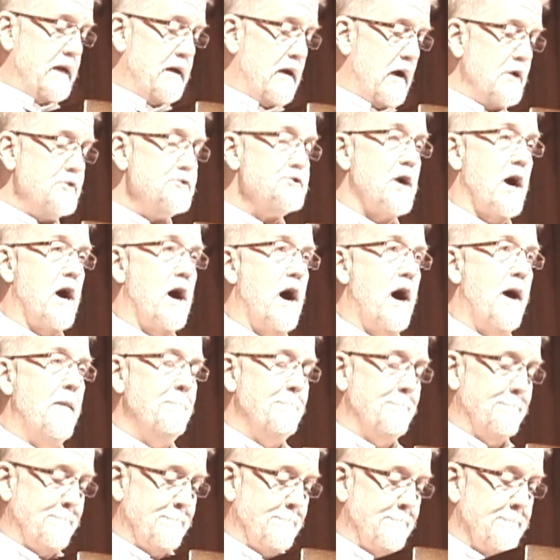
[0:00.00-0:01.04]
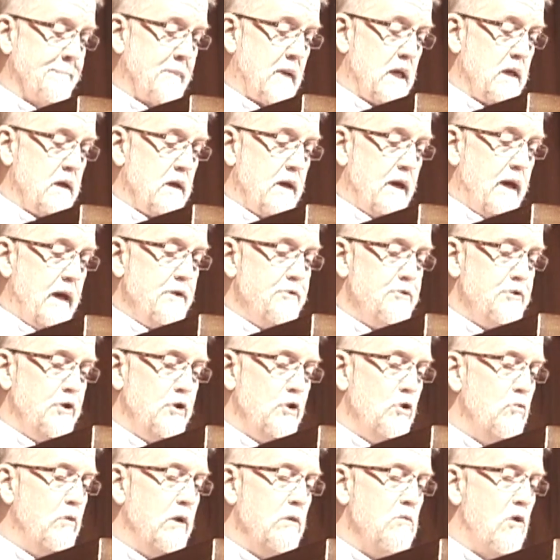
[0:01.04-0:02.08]
it's not really our job,
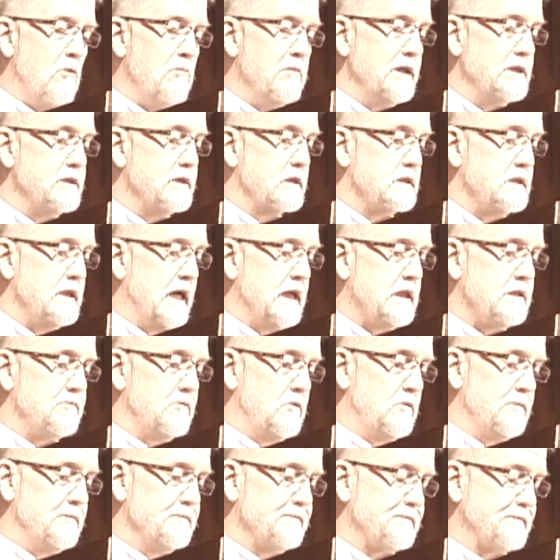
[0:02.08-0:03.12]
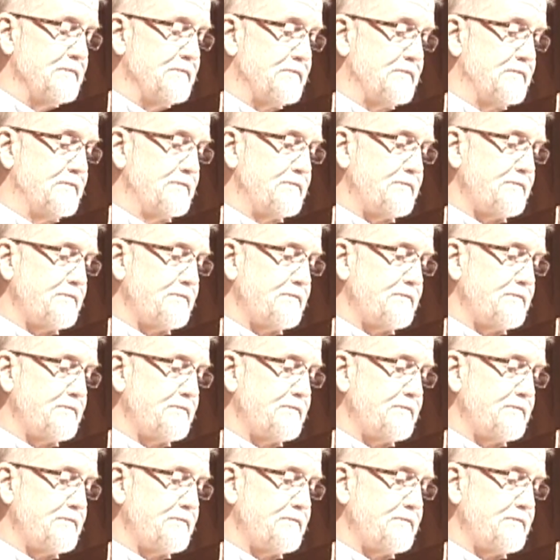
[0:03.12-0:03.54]
and 2, we won't be successful.